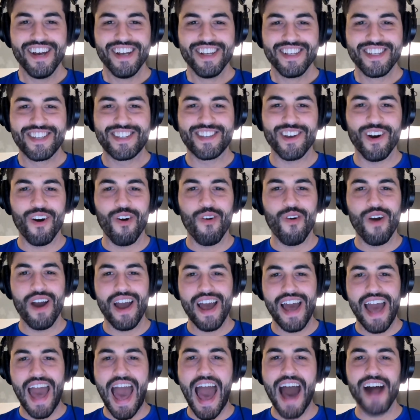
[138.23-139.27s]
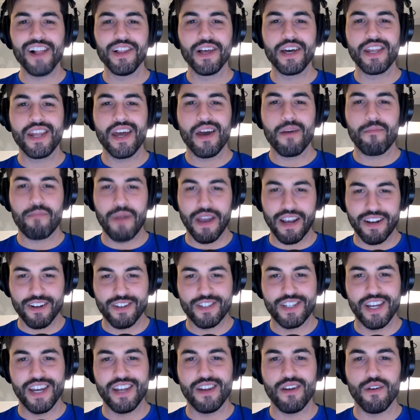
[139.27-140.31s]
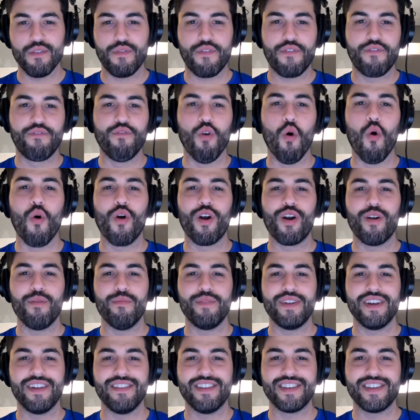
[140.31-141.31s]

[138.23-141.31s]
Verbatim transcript: So, Allan Pinkerton formed